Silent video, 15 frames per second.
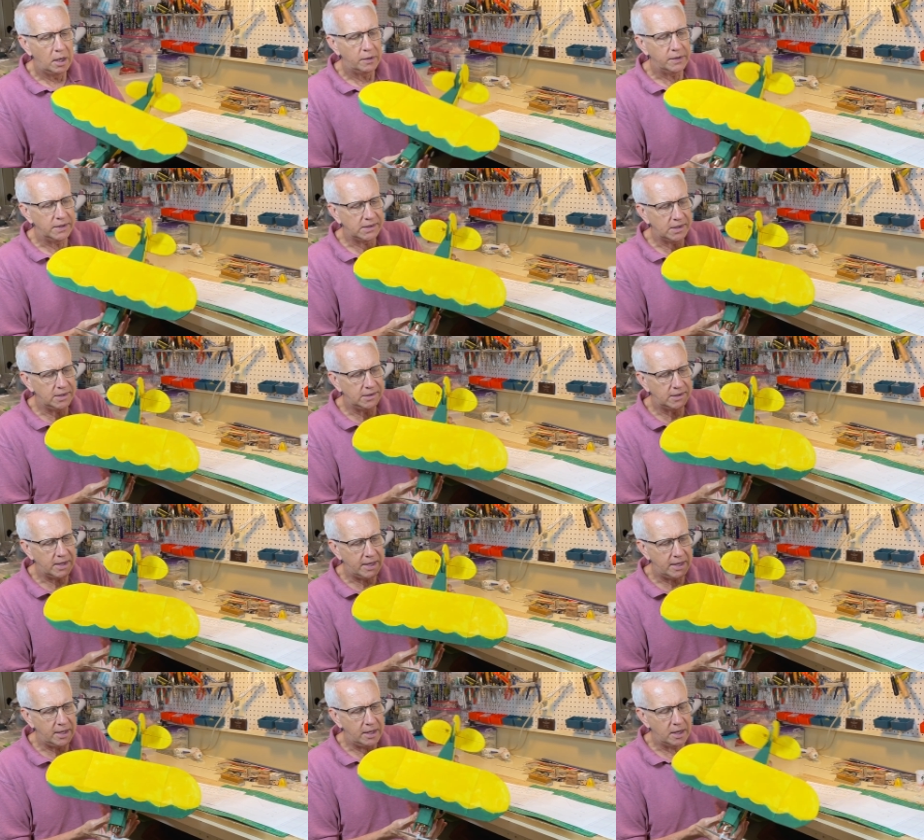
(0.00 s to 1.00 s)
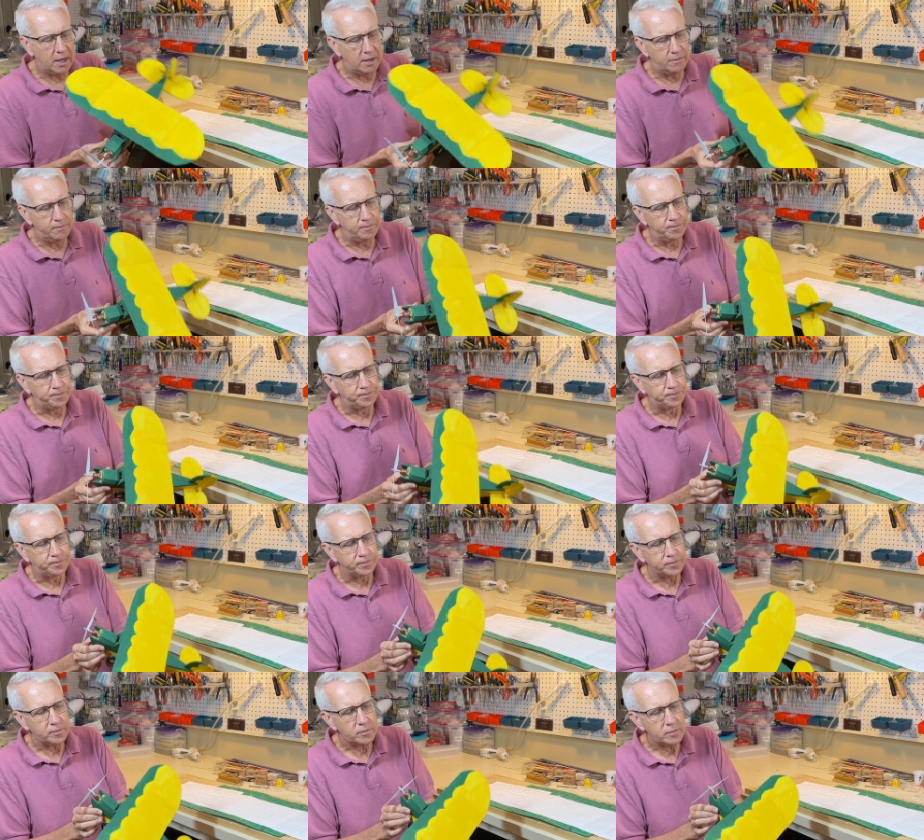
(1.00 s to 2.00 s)
This is a um,
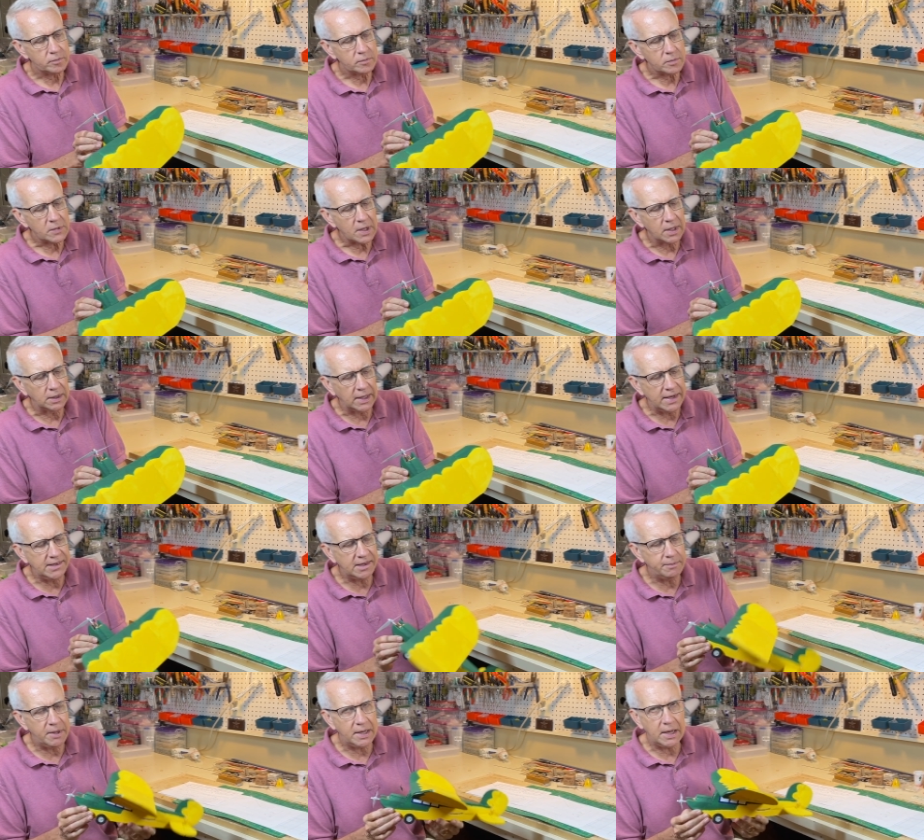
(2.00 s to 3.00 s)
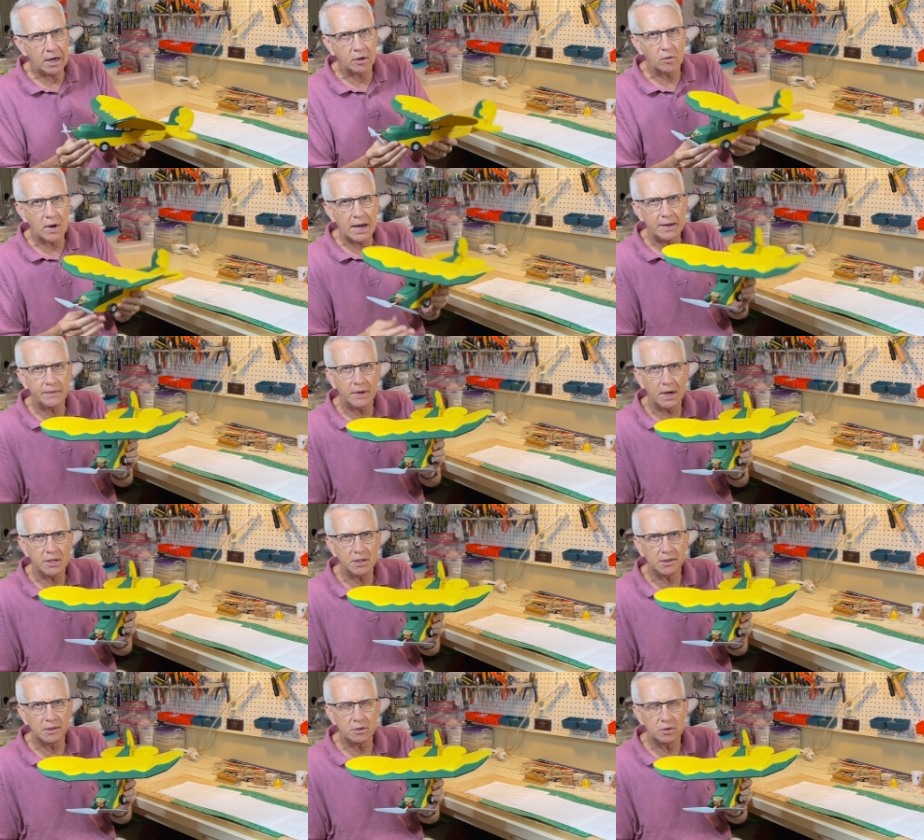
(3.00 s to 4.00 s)
Lazy Bee aircraft that I
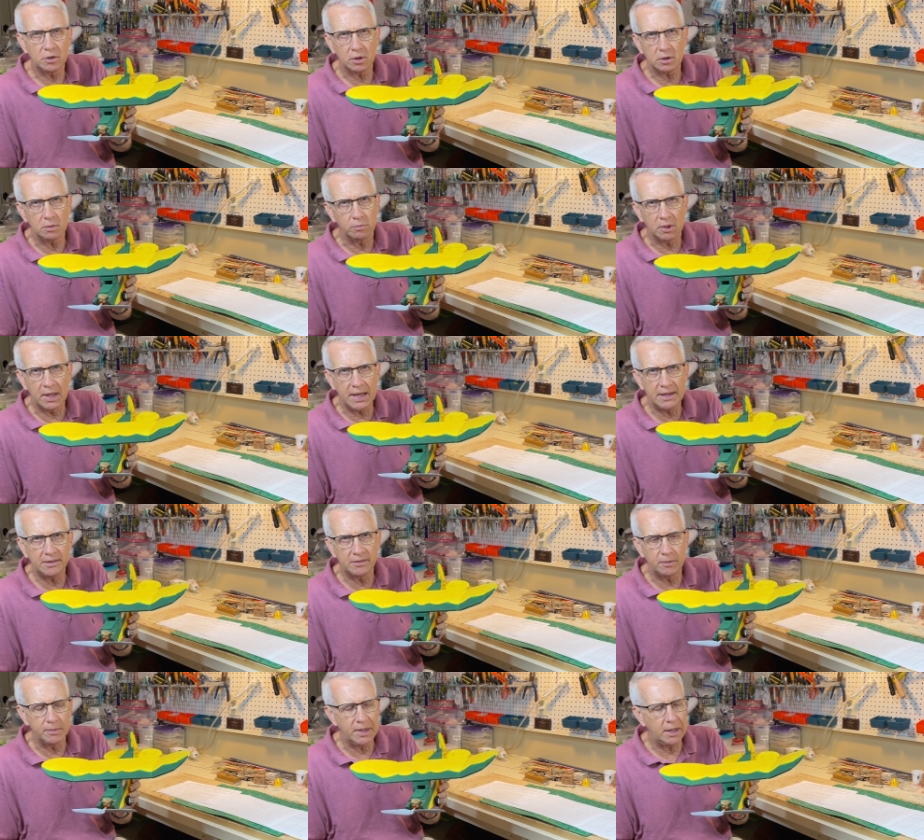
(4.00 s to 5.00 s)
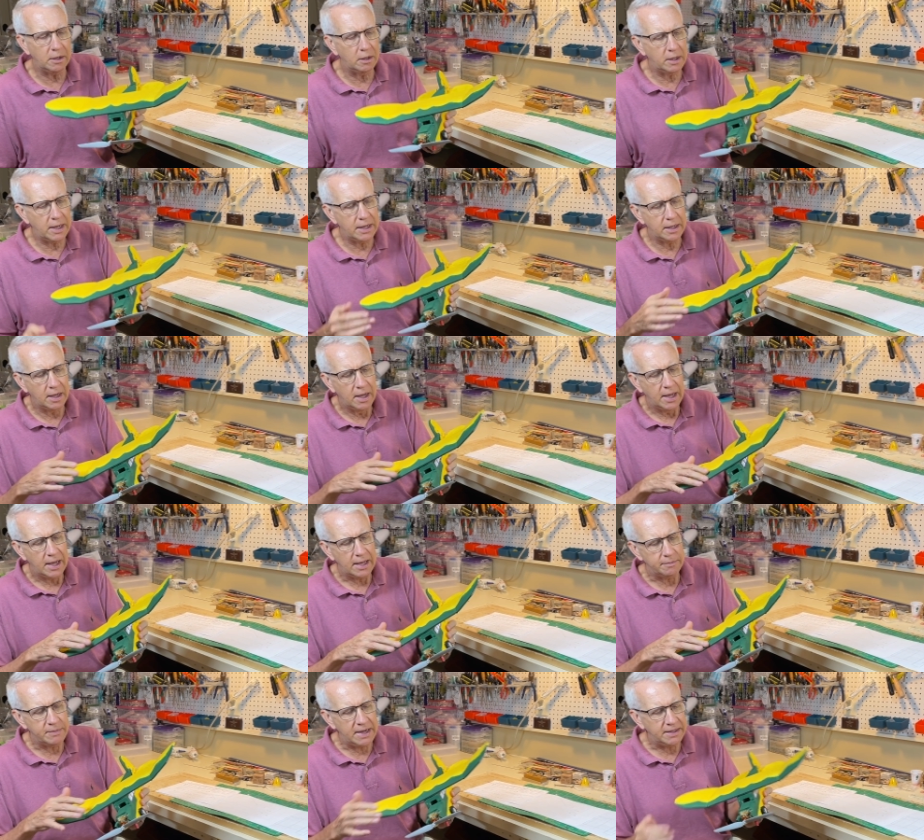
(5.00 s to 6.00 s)
just took the plans from the internet
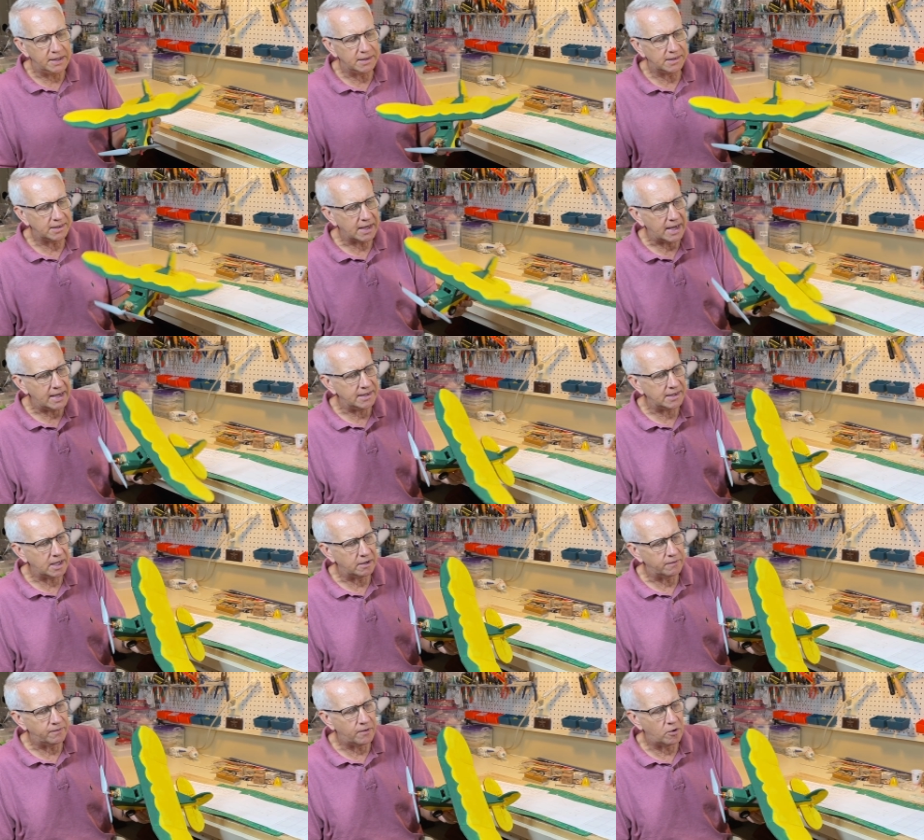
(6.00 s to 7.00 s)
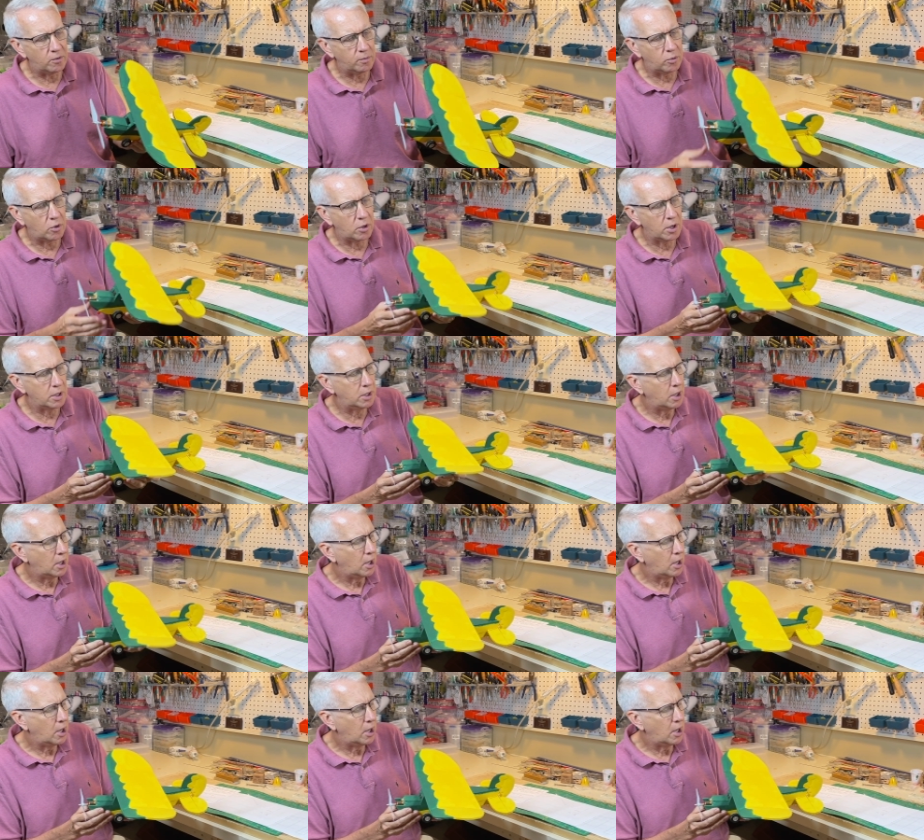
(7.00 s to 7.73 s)
and made this size out of foam board.